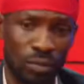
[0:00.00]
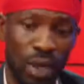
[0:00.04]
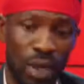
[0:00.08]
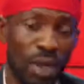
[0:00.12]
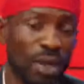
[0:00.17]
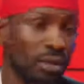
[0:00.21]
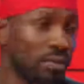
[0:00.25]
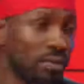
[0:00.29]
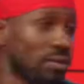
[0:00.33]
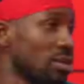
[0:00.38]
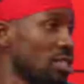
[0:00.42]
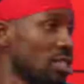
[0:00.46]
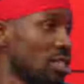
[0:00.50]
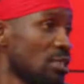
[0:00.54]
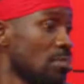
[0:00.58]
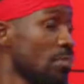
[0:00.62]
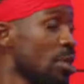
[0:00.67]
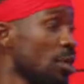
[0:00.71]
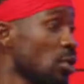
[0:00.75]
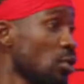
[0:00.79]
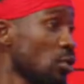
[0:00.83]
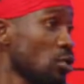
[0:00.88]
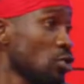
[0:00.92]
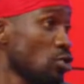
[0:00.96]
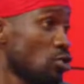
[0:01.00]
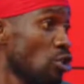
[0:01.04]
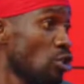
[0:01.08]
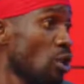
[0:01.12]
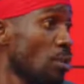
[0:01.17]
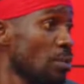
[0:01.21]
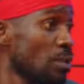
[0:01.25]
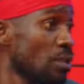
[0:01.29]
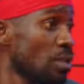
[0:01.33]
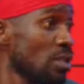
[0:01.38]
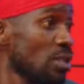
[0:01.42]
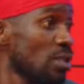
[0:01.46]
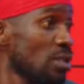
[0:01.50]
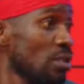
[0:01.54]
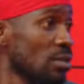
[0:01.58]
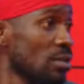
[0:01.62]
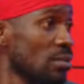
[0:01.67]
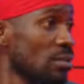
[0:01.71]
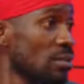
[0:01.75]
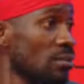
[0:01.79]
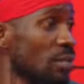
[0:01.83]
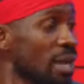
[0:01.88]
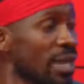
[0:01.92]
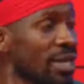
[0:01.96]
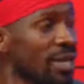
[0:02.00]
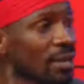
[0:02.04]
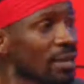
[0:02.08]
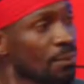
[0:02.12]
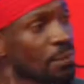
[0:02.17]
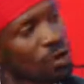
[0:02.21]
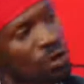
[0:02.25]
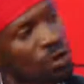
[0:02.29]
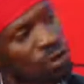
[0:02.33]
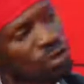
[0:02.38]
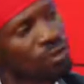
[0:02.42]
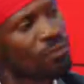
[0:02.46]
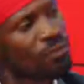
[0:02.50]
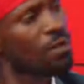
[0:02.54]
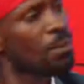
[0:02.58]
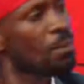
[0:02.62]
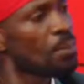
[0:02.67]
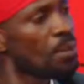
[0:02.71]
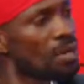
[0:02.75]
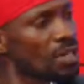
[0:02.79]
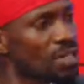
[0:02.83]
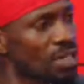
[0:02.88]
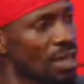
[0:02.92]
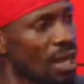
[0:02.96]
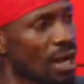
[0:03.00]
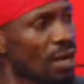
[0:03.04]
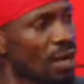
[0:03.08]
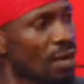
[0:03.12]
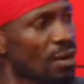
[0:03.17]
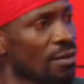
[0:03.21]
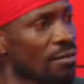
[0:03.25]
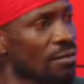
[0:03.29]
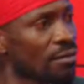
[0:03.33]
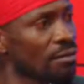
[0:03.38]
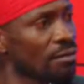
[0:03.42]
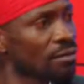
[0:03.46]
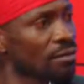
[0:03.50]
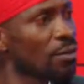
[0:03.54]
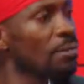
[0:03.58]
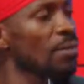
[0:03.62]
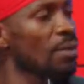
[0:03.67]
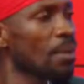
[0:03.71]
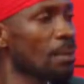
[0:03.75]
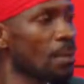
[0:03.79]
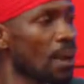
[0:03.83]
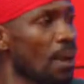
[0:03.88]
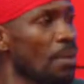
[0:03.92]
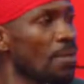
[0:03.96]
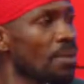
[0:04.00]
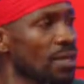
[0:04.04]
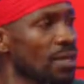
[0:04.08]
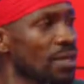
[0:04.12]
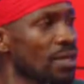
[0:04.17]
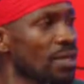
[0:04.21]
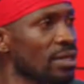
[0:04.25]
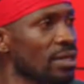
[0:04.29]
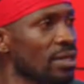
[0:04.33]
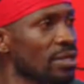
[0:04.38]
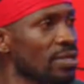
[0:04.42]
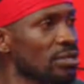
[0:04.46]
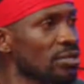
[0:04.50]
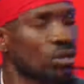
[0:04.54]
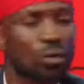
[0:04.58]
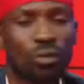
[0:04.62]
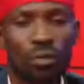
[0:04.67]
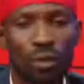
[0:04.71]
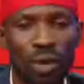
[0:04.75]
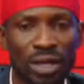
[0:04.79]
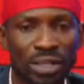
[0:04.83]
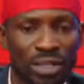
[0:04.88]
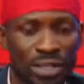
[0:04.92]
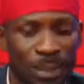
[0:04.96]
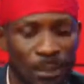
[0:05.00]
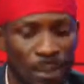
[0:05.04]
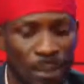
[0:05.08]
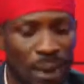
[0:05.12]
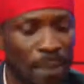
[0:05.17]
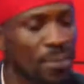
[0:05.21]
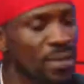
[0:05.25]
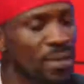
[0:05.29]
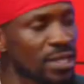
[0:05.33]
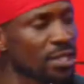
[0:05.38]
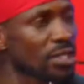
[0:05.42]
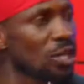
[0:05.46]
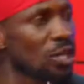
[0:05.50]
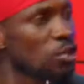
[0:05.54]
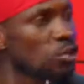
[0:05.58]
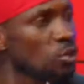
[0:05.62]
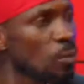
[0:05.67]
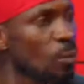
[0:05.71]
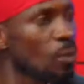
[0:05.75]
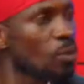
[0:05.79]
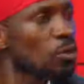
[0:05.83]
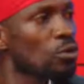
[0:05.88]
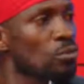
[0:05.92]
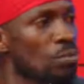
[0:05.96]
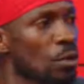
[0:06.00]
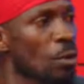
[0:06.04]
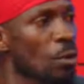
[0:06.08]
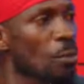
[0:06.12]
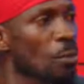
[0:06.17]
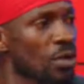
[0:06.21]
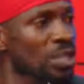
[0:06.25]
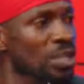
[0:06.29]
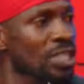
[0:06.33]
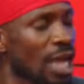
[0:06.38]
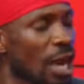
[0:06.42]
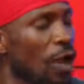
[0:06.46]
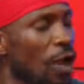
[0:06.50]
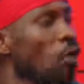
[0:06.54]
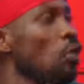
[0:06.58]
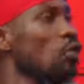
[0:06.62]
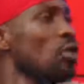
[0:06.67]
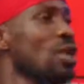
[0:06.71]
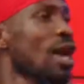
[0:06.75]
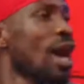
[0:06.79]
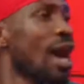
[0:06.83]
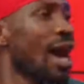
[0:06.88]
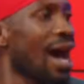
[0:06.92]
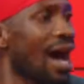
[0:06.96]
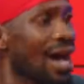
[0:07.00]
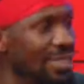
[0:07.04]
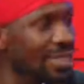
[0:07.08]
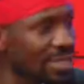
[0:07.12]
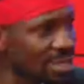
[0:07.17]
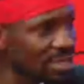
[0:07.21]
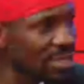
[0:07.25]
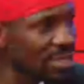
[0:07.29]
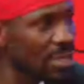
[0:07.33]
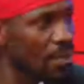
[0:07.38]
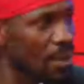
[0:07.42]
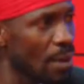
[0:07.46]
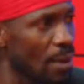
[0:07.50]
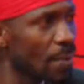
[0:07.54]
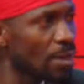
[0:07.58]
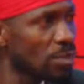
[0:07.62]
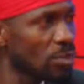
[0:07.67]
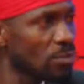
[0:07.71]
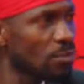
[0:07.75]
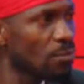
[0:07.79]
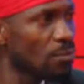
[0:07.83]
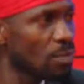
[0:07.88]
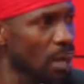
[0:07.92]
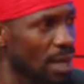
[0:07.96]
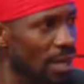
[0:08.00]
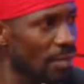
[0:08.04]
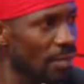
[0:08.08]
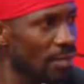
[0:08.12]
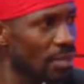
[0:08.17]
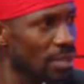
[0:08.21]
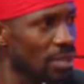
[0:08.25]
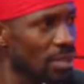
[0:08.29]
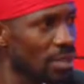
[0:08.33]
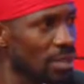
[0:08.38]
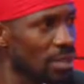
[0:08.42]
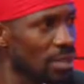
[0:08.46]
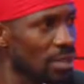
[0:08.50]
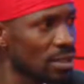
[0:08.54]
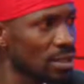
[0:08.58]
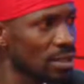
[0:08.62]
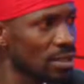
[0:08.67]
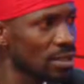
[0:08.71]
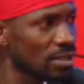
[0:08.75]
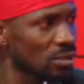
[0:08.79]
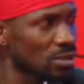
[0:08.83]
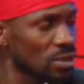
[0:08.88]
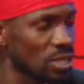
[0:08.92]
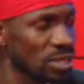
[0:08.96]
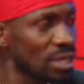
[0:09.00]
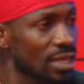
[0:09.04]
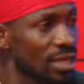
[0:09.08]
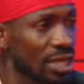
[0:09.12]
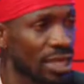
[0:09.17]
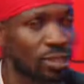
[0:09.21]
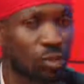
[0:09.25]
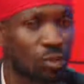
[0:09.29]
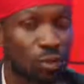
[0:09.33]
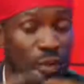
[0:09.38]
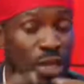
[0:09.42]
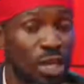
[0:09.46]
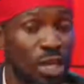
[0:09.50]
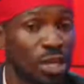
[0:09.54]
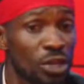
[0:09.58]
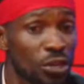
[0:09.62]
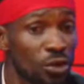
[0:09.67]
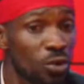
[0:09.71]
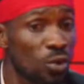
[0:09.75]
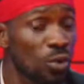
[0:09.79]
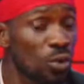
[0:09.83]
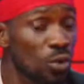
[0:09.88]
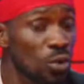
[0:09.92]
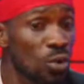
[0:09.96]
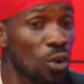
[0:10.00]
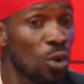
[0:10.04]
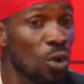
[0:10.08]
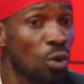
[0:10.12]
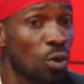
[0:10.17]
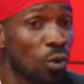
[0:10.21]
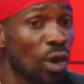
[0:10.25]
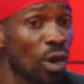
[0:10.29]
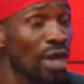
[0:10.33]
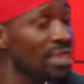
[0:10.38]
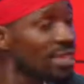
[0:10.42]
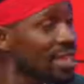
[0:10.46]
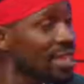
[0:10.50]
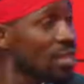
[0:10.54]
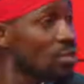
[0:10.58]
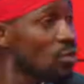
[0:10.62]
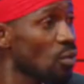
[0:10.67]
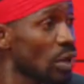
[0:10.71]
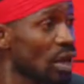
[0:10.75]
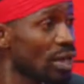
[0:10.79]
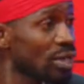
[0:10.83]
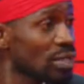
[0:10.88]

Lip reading: Well, this bill was dropped mainly because of the pressure from the public. So we want the public to put more pressure on us, the members of Parliament, to see that we do what they